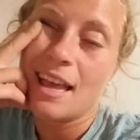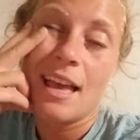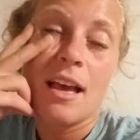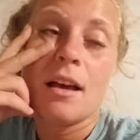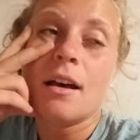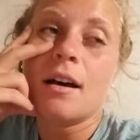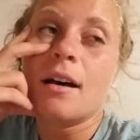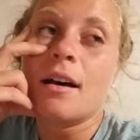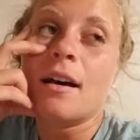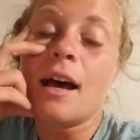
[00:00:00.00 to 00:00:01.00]
I
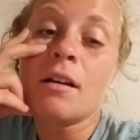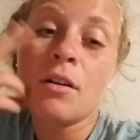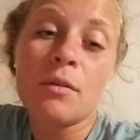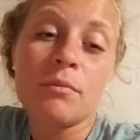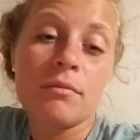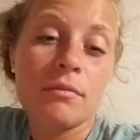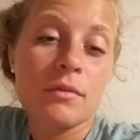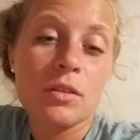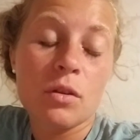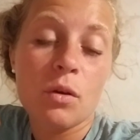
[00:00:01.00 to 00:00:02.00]
don't know. So the
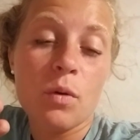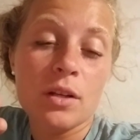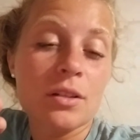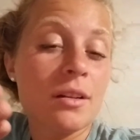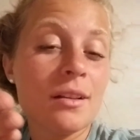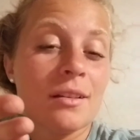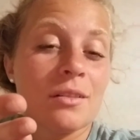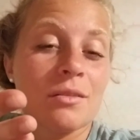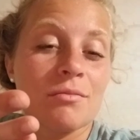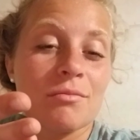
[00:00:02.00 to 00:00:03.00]
question is,
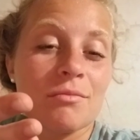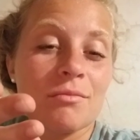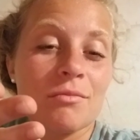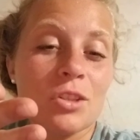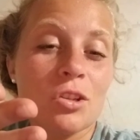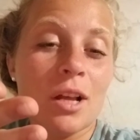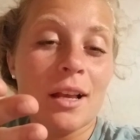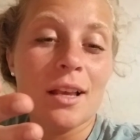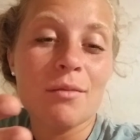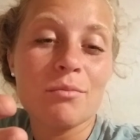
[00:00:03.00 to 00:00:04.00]
should I
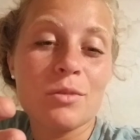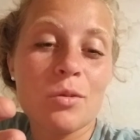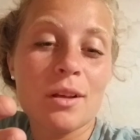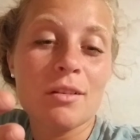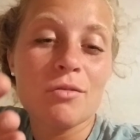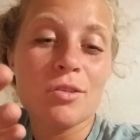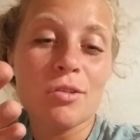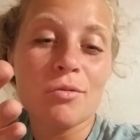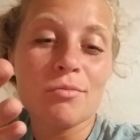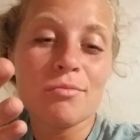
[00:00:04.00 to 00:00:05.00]
keep doing YouTube
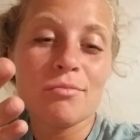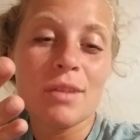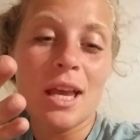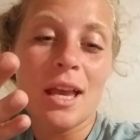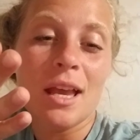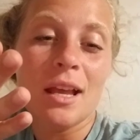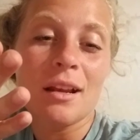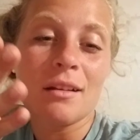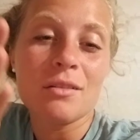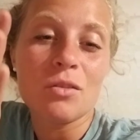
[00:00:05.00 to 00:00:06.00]
and
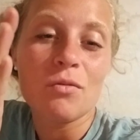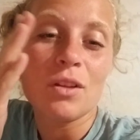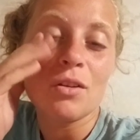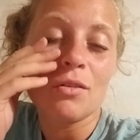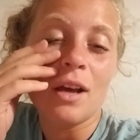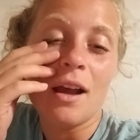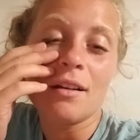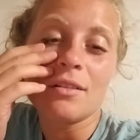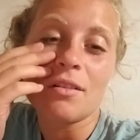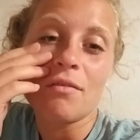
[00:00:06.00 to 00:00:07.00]
do video diaries of
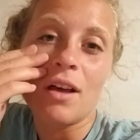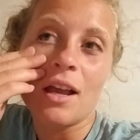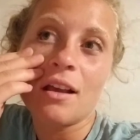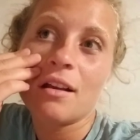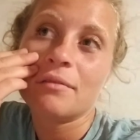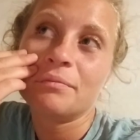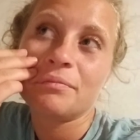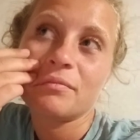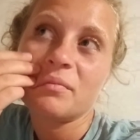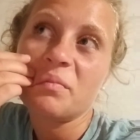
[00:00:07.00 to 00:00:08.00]
like
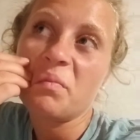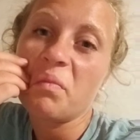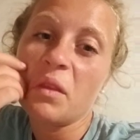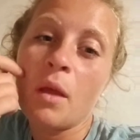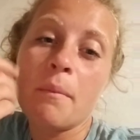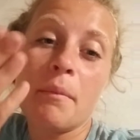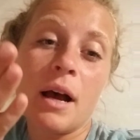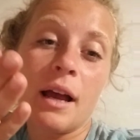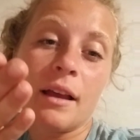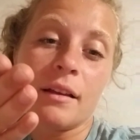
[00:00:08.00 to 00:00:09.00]
my
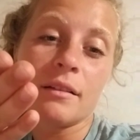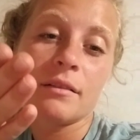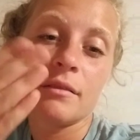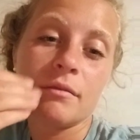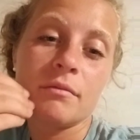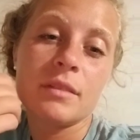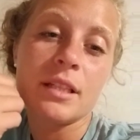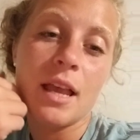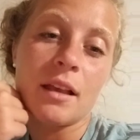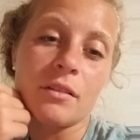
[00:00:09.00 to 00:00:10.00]

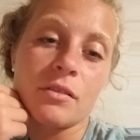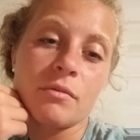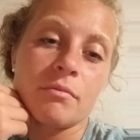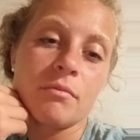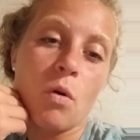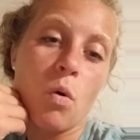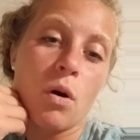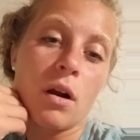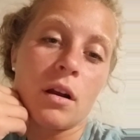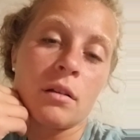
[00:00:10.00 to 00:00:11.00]
sayings or
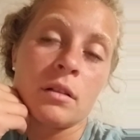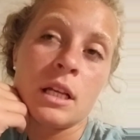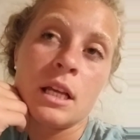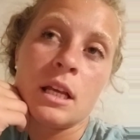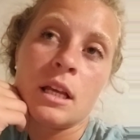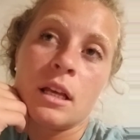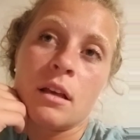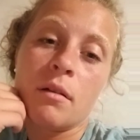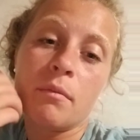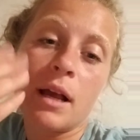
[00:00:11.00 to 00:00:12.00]
my
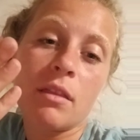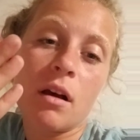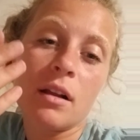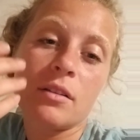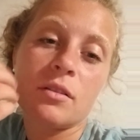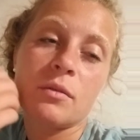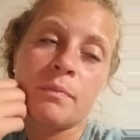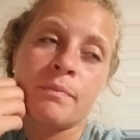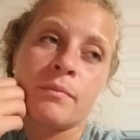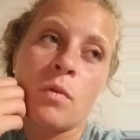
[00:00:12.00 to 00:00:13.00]
thoughts,
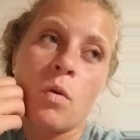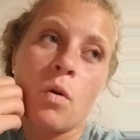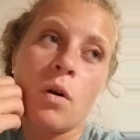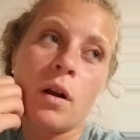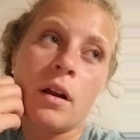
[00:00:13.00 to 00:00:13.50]
or